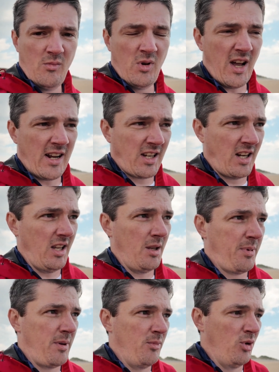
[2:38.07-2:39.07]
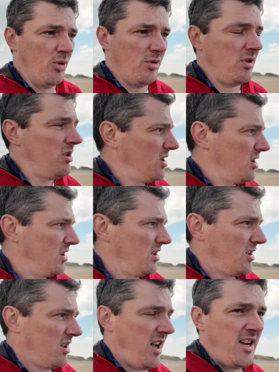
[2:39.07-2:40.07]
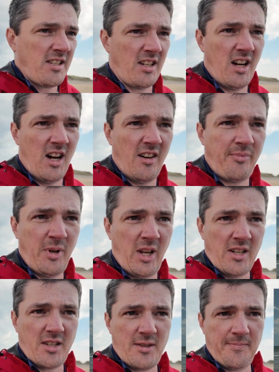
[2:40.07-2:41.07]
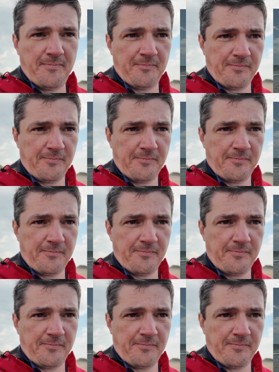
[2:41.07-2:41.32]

We'll add a little bit more, 8.5 minutes.